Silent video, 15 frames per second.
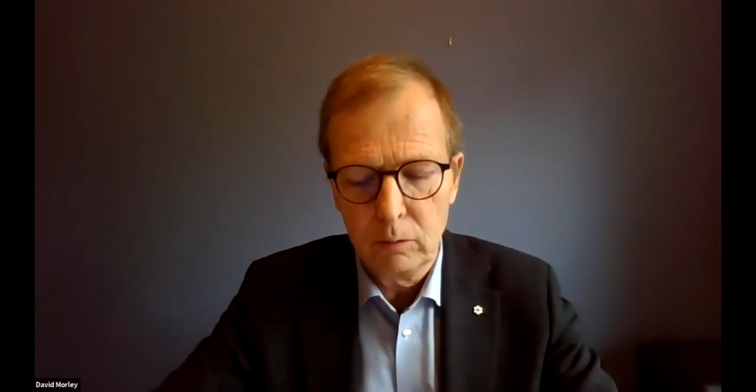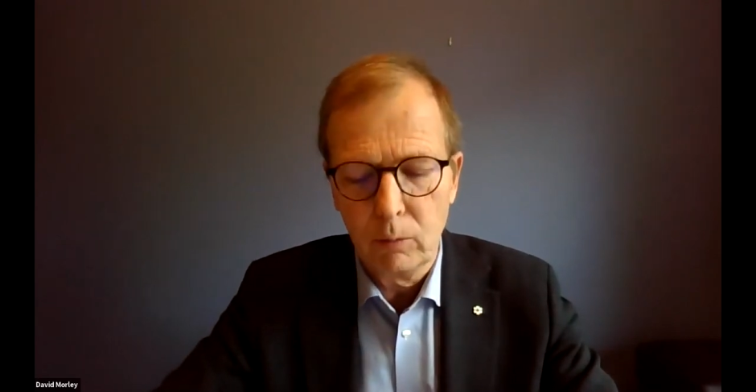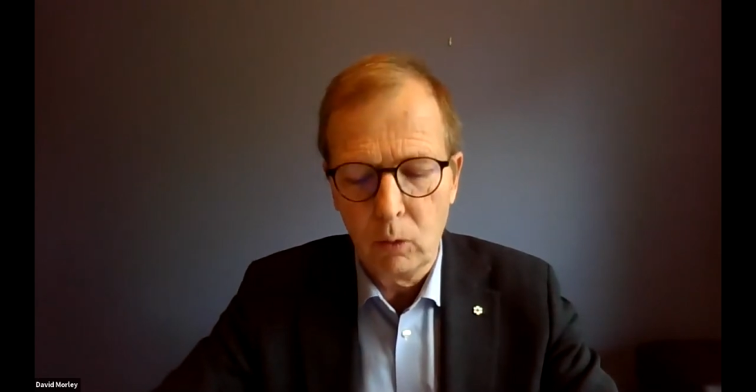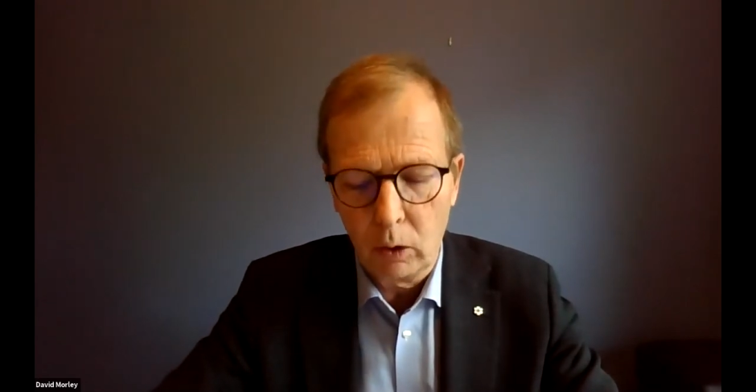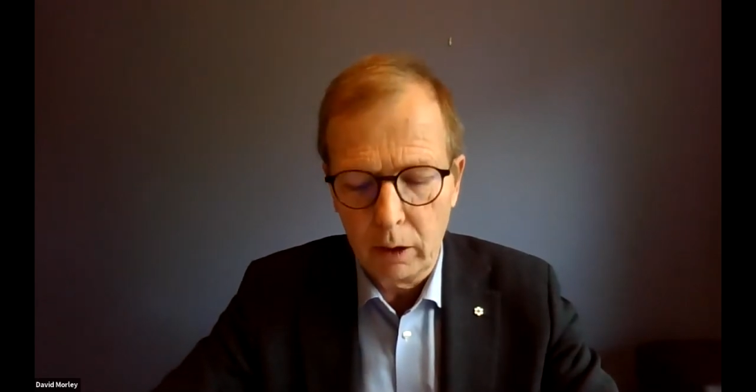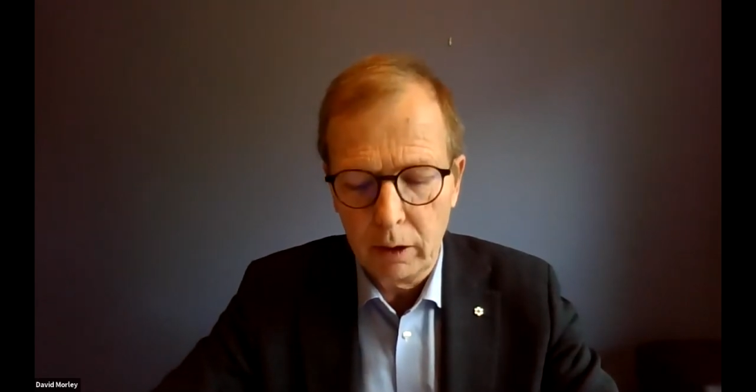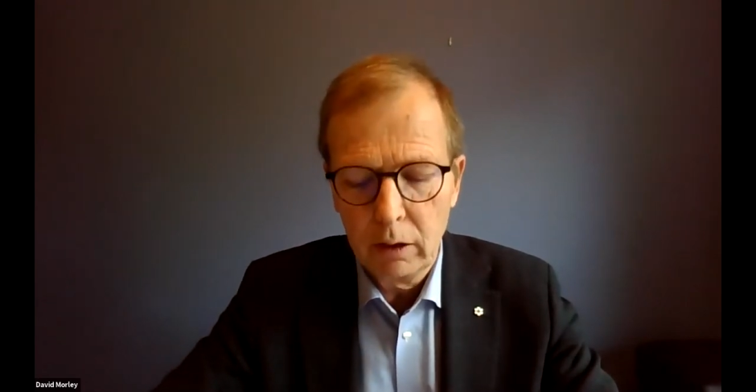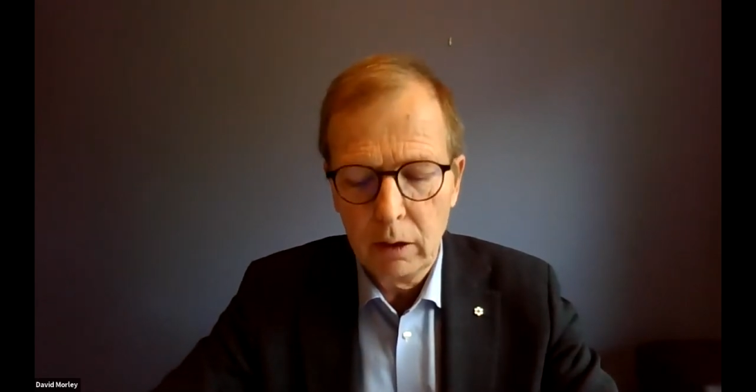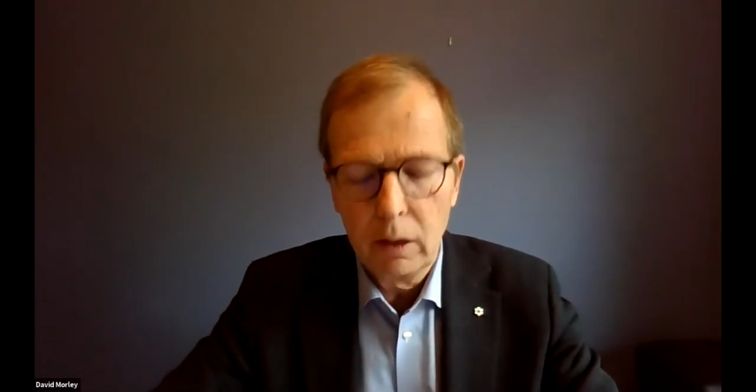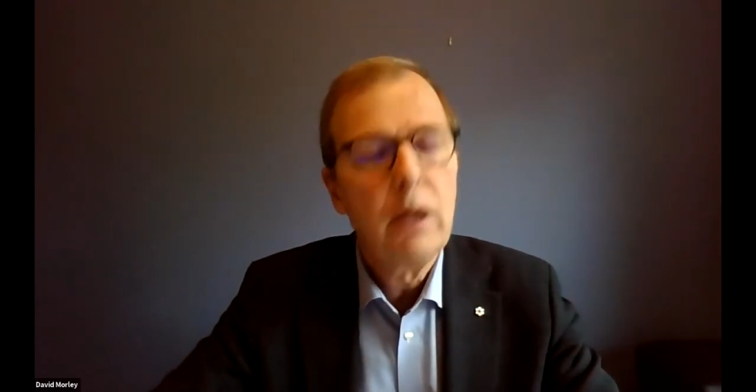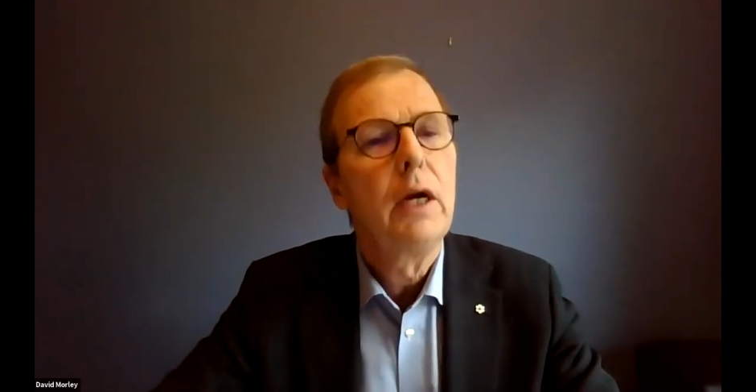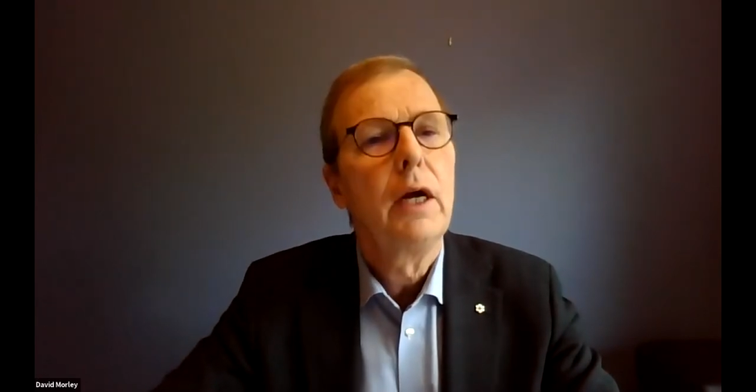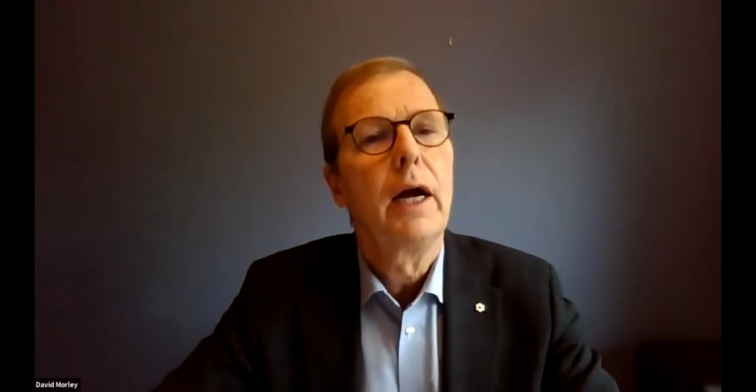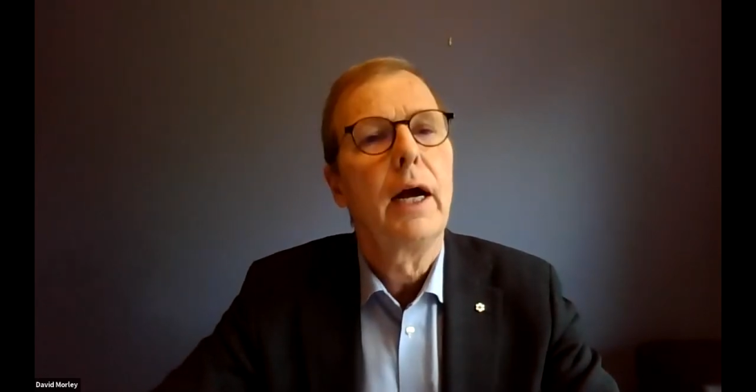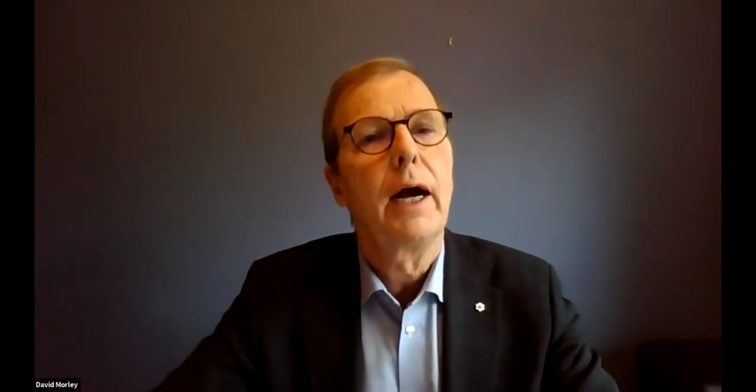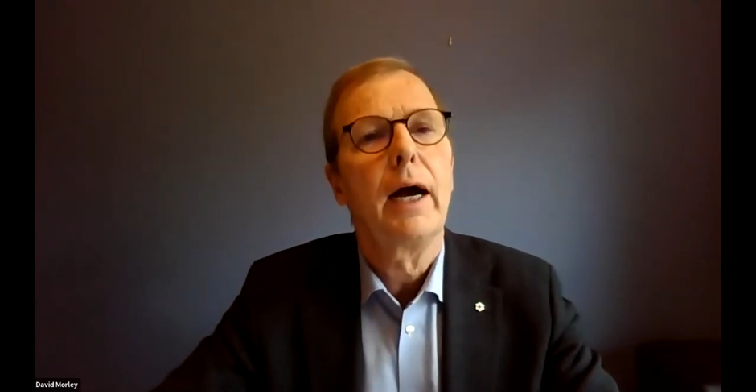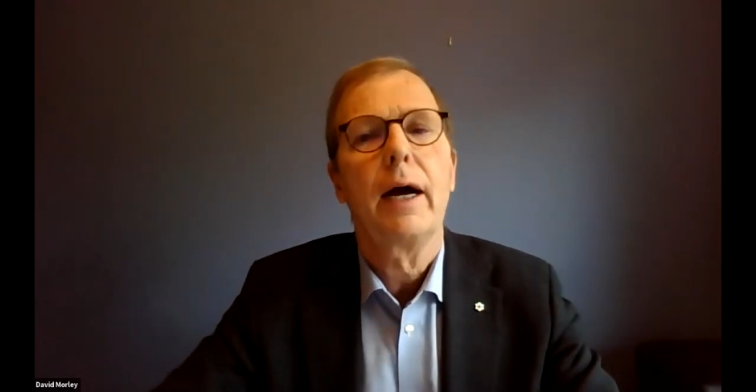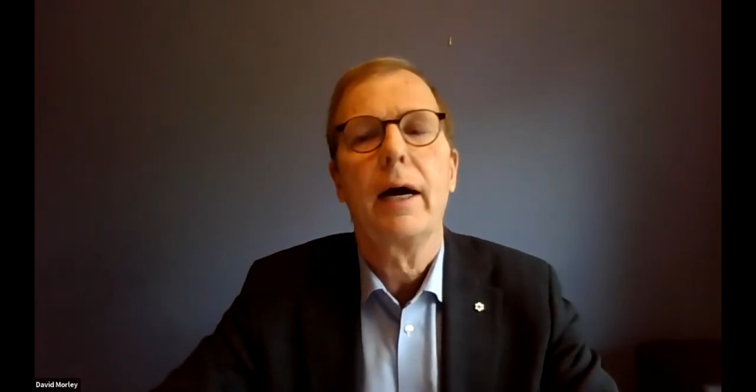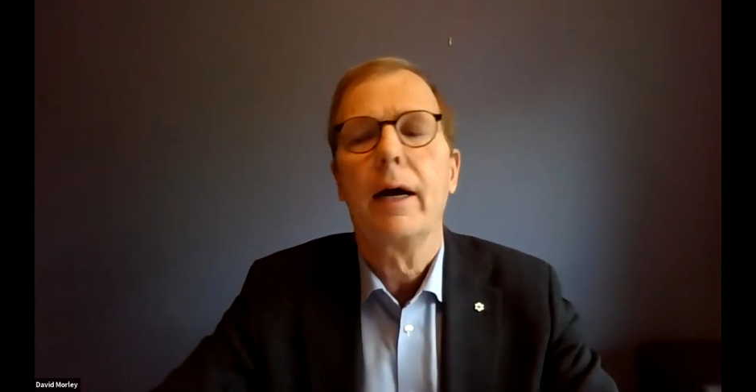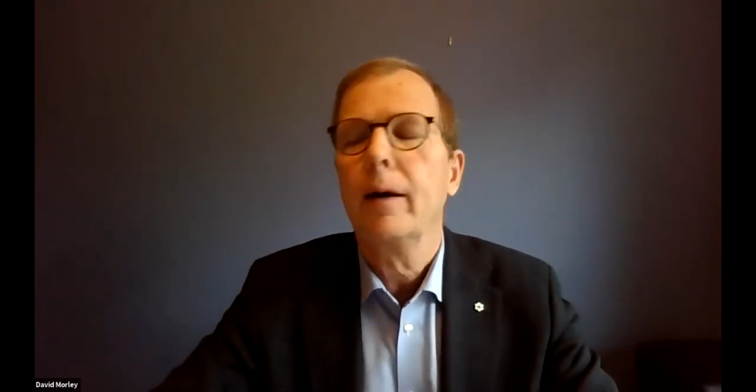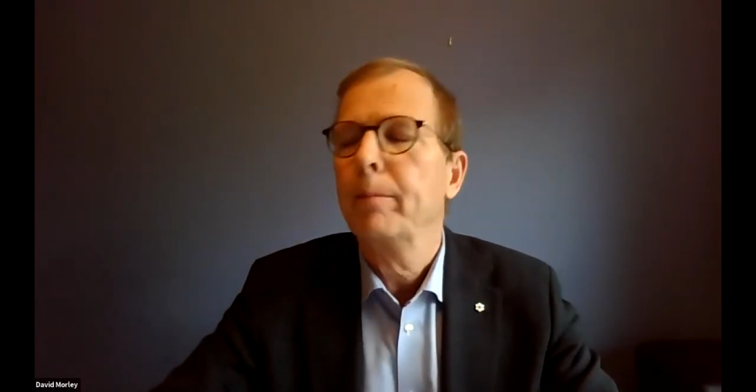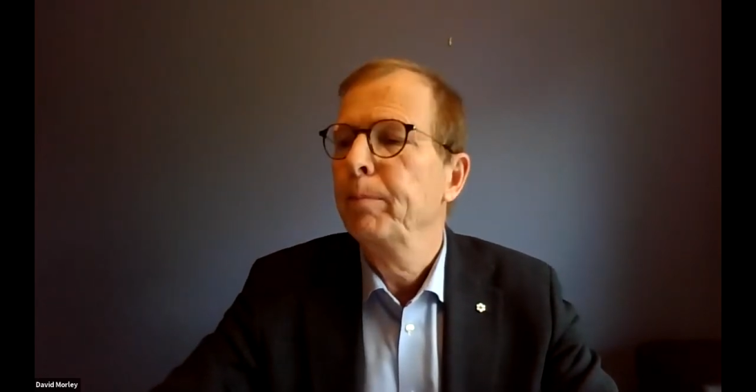more. So
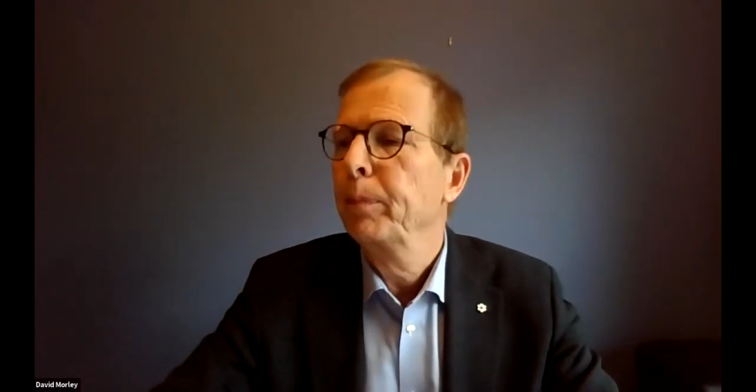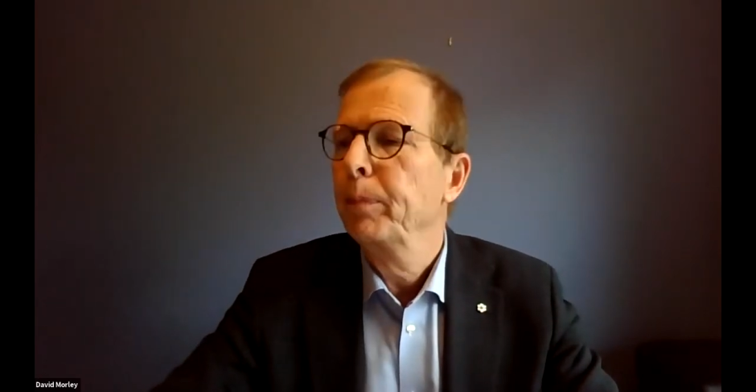I